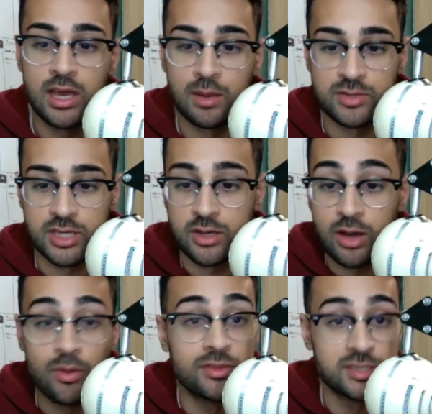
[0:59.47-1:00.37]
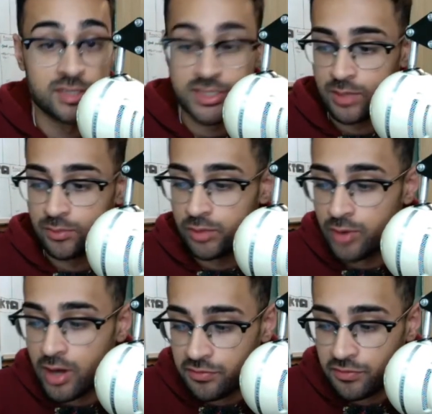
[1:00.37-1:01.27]
and was like, "Yo, I want this to sound really
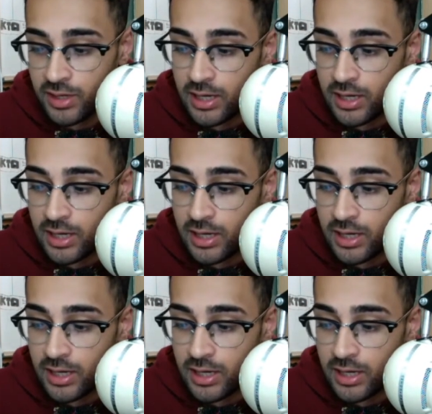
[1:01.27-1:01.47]
rough."